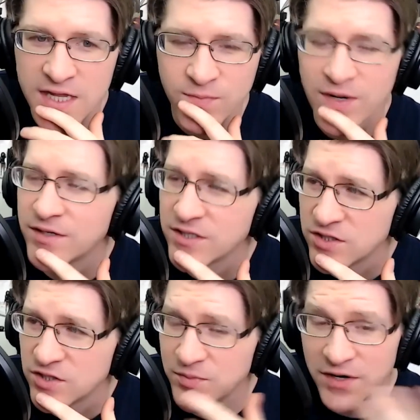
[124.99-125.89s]
probably because
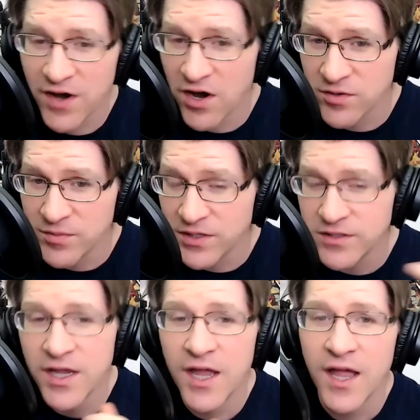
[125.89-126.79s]
it's a little bit of a harder build.